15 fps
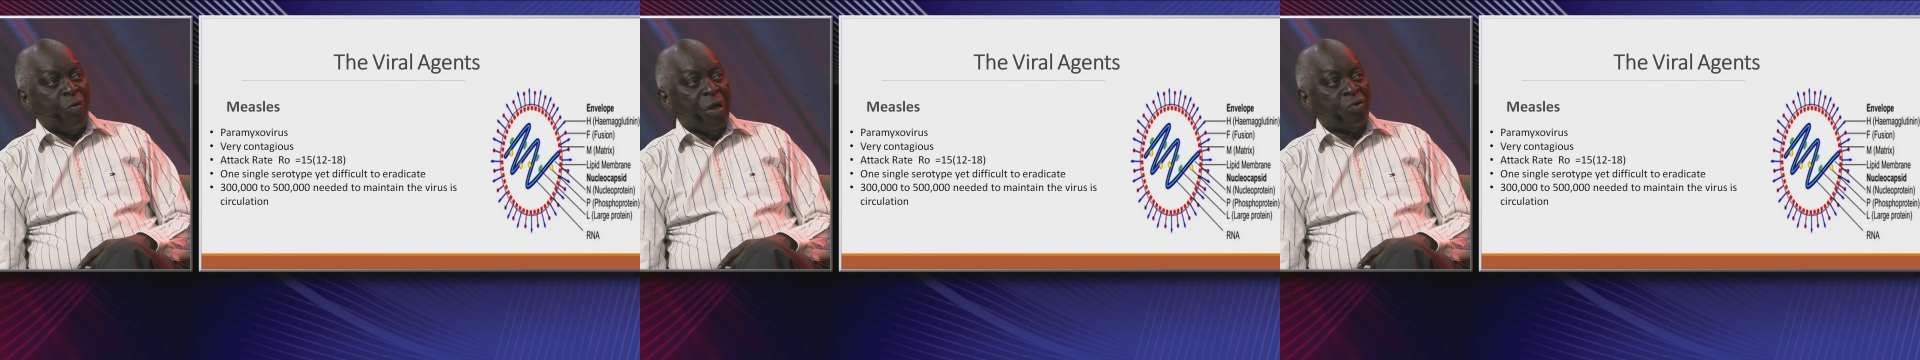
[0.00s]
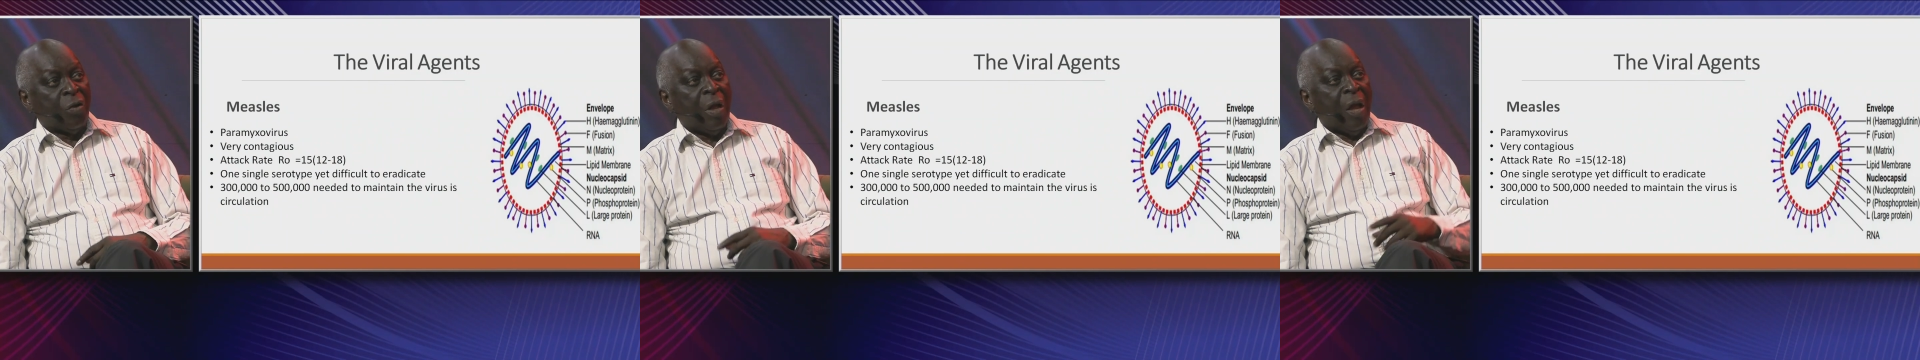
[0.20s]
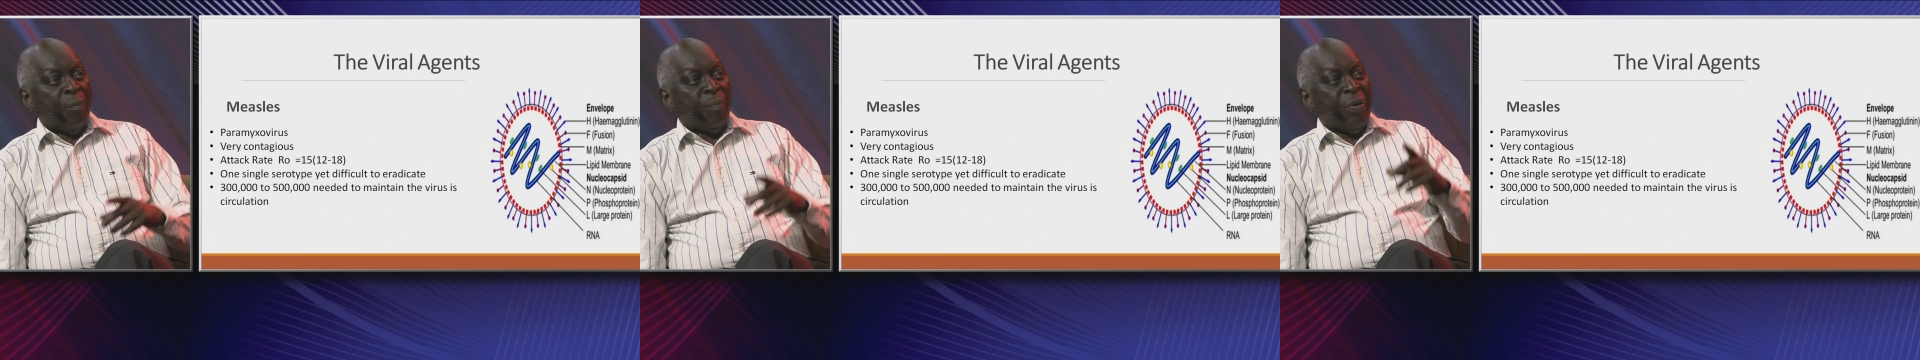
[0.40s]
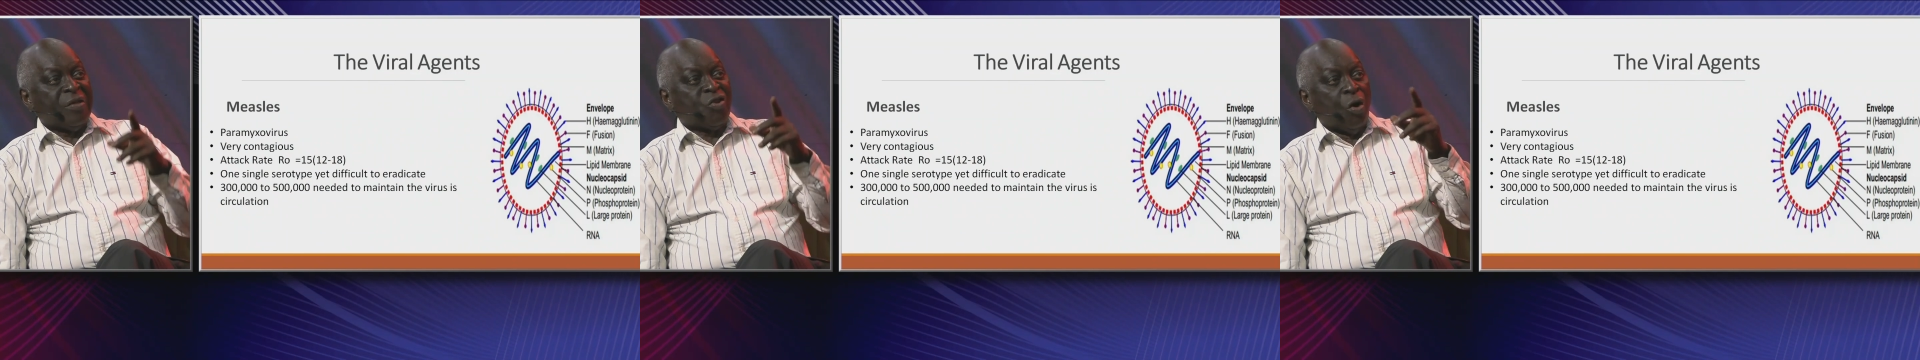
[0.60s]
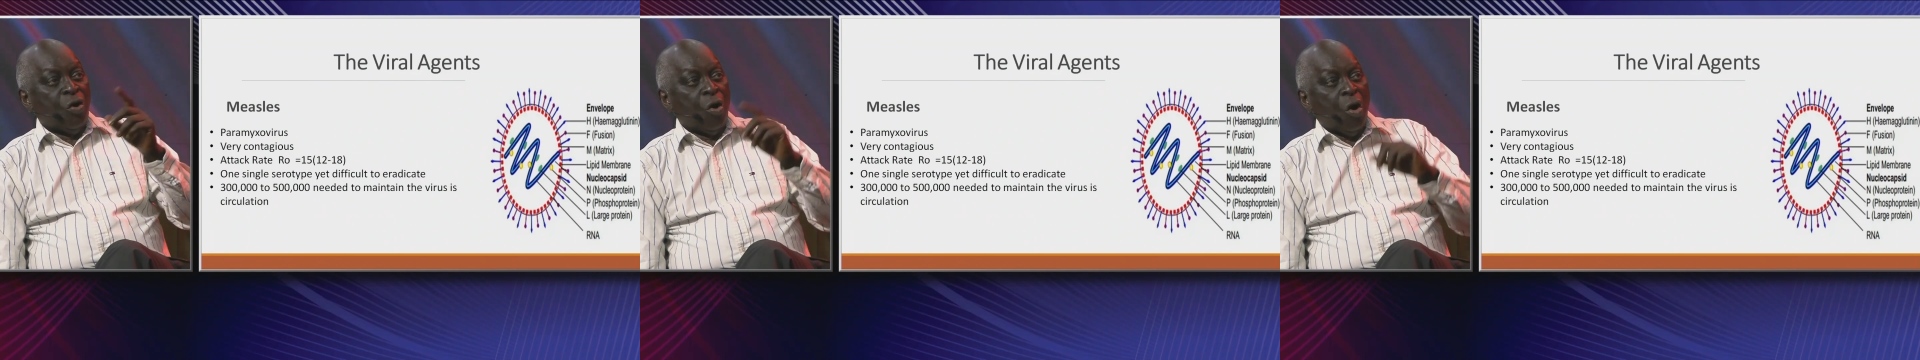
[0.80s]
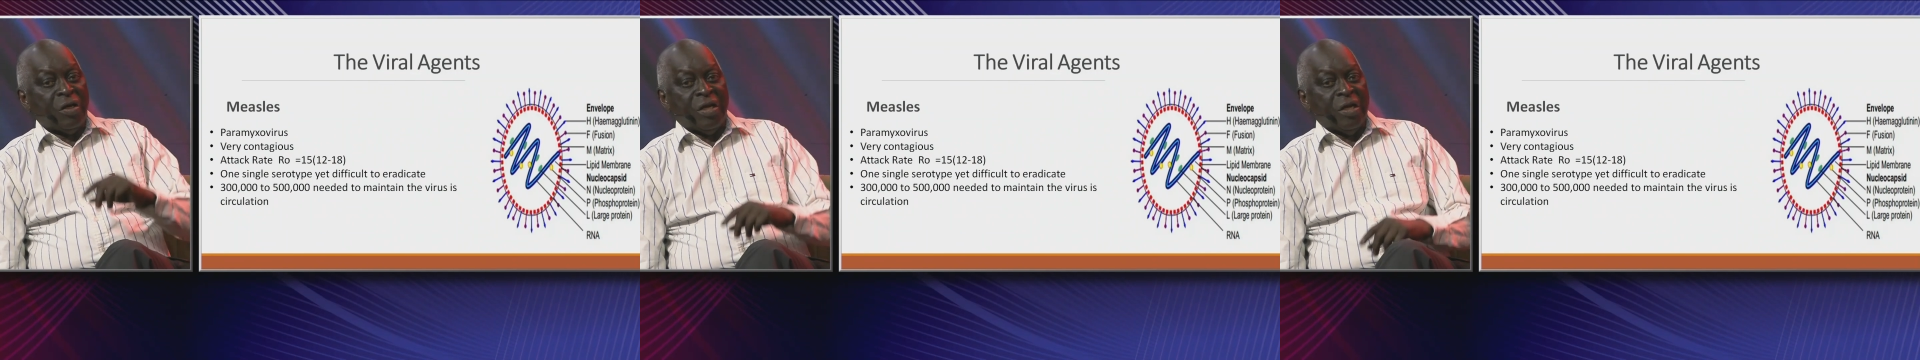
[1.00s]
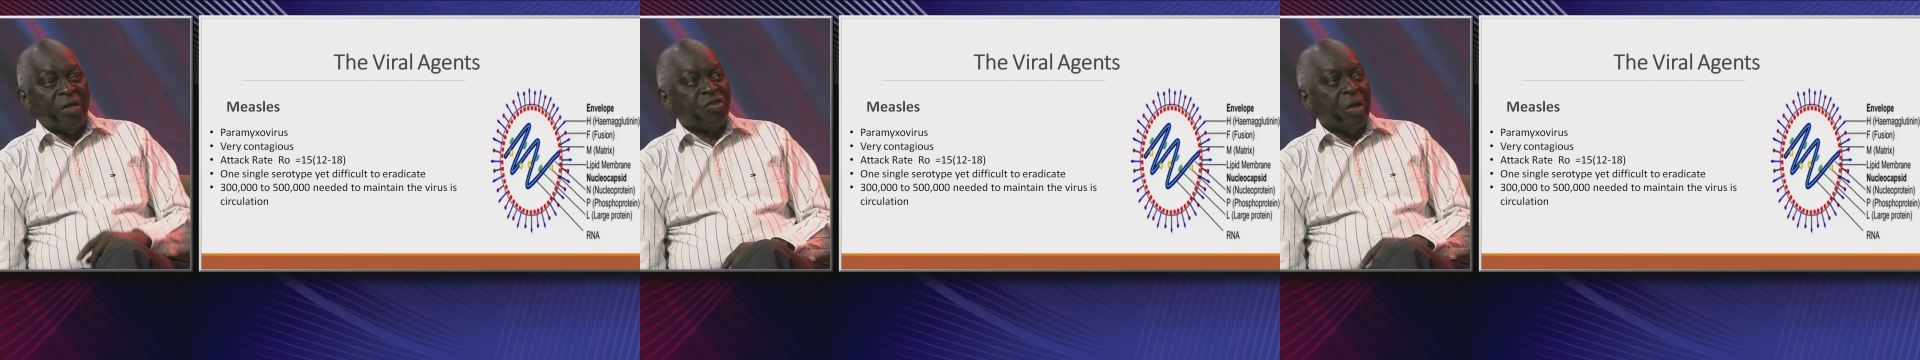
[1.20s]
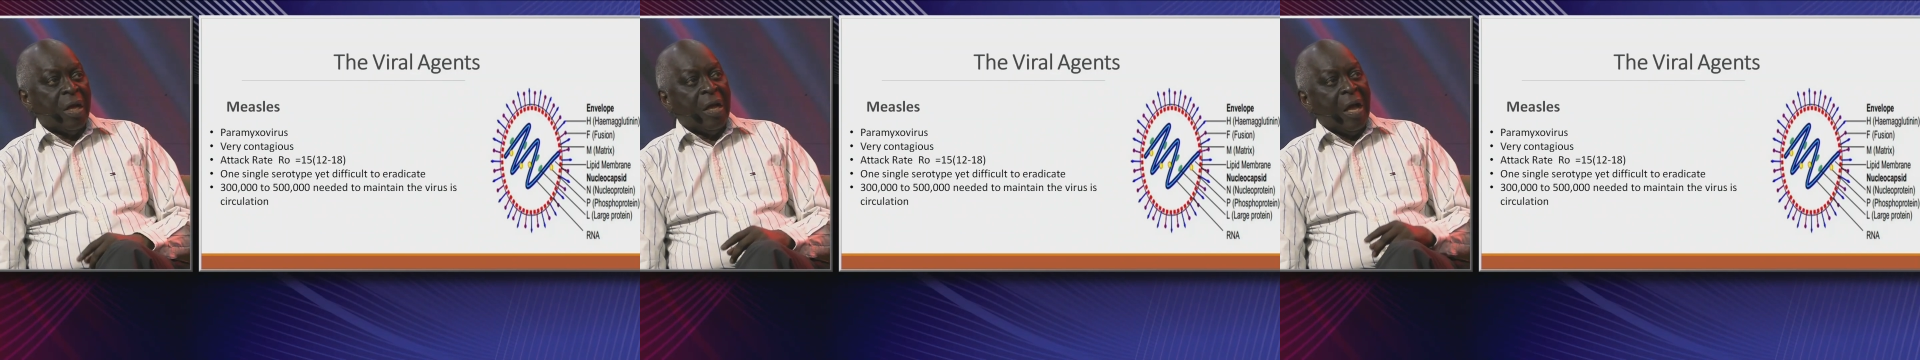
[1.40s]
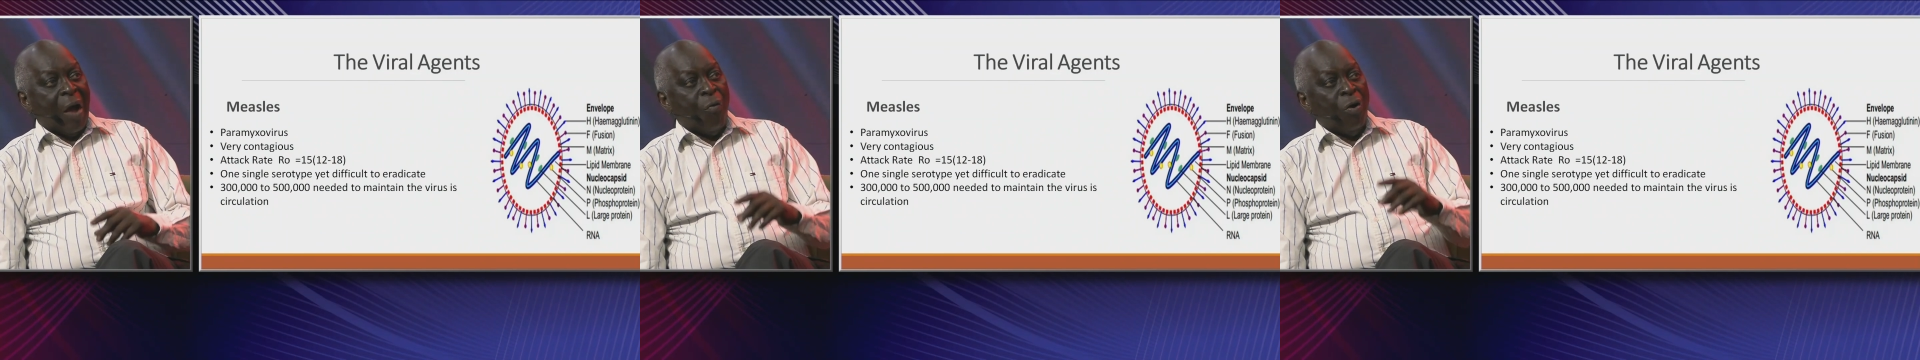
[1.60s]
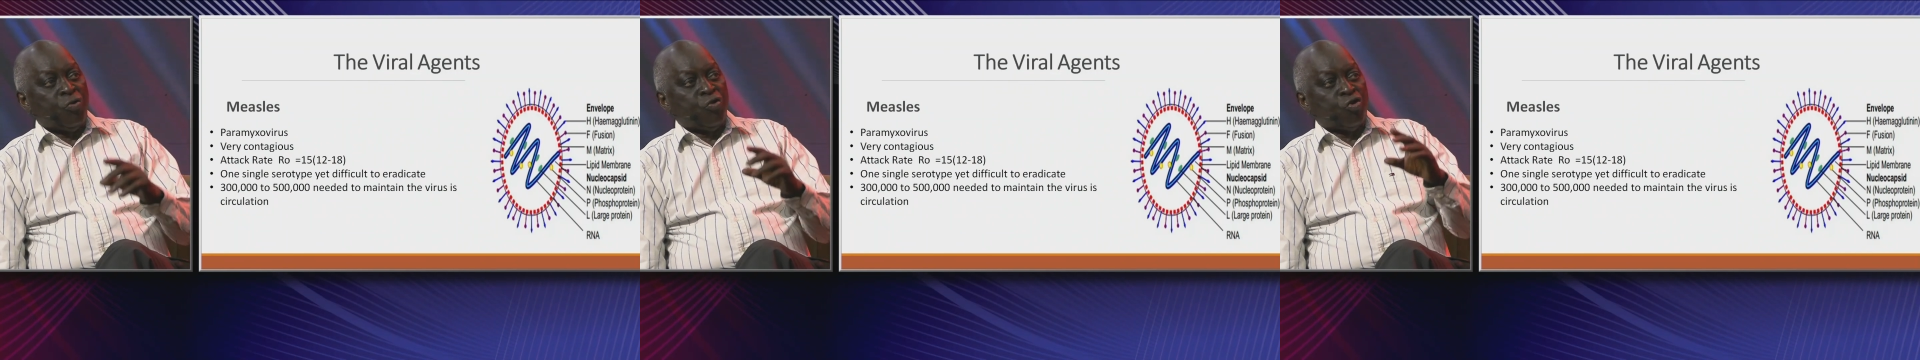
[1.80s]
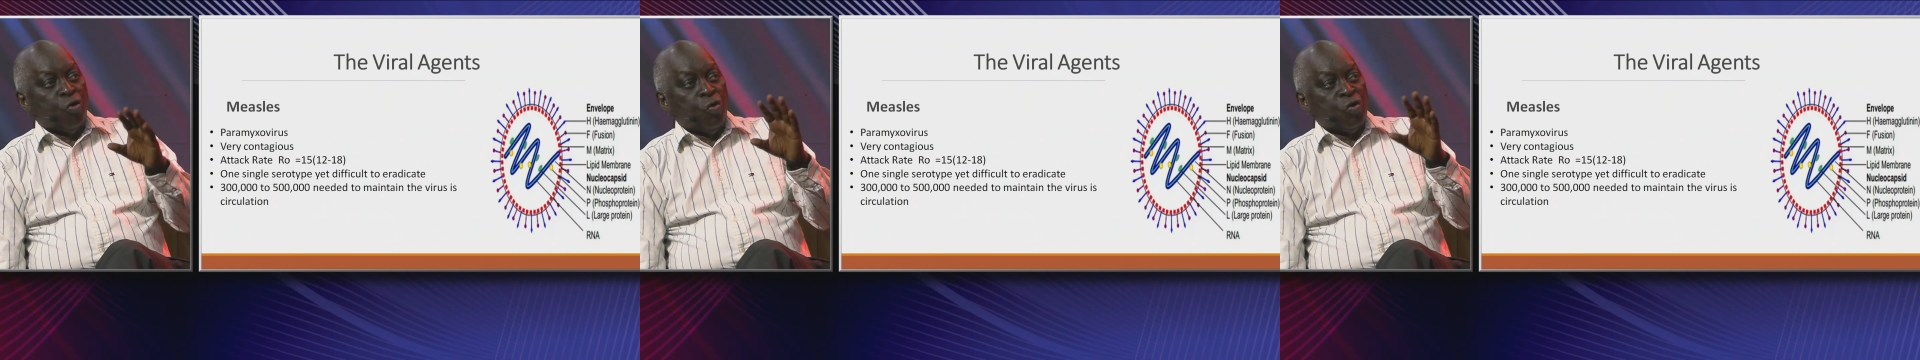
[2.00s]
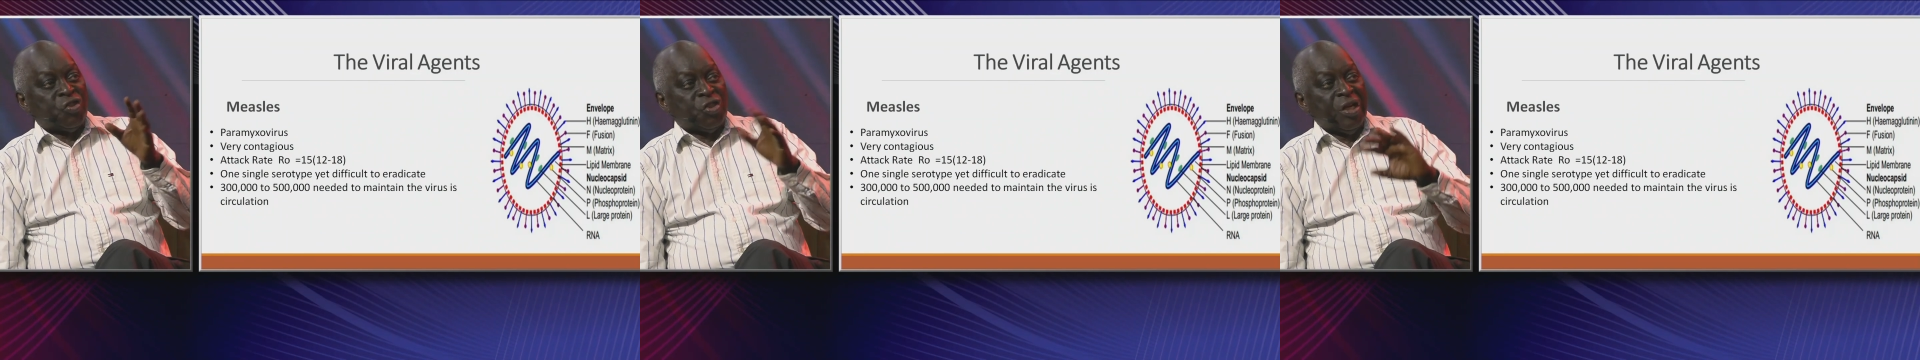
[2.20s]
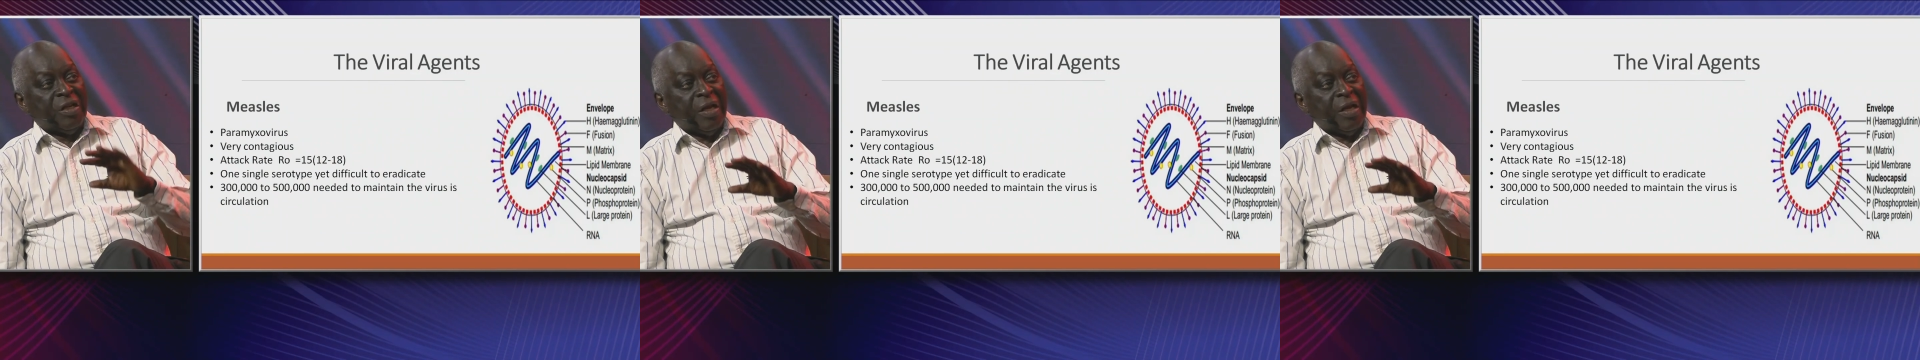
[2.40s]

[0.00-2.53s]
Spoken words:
Please to know this. I want you to see the